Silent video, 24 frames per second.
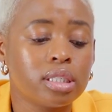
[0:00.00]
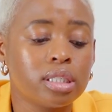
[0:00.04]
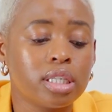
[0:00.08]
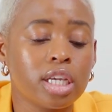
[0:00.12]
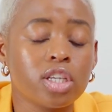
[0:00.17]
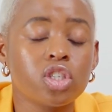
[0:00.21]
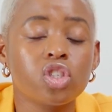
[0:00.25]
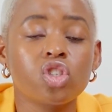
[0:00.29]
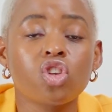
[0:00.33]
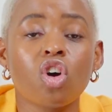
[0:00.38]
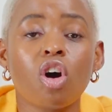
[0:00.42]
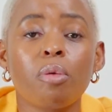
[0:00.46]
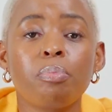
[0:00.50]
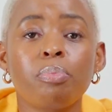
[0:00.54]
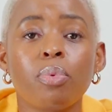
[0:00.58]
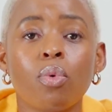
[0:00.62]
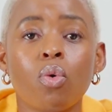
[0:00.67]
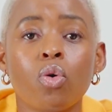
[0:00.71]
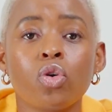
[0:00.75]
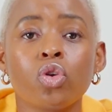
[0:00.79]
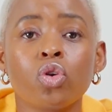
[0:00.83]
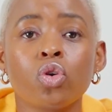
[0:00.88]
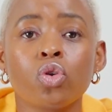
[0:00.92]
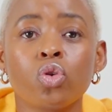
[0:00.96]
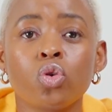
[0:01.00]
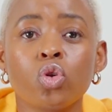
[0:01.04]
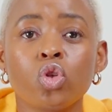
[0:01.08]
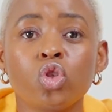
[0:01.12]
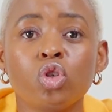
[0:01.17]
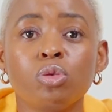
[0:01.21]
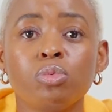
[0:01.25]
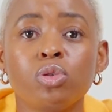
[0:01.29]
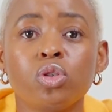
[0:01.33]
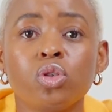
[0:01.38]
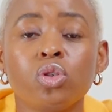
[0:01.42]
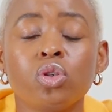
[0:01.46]
desktop or your
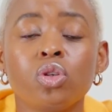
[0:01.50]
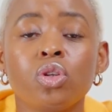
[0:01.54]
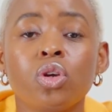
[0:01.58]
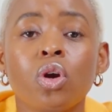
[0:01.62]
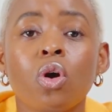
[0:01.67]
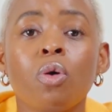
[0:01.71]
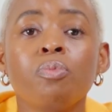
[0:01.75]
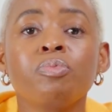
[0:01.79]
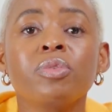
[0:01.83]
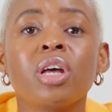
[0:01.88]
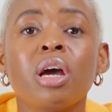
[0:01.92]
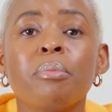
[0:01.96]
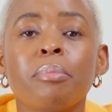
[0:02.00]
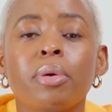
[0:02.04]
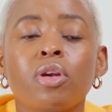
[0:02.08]
YouTube Studio,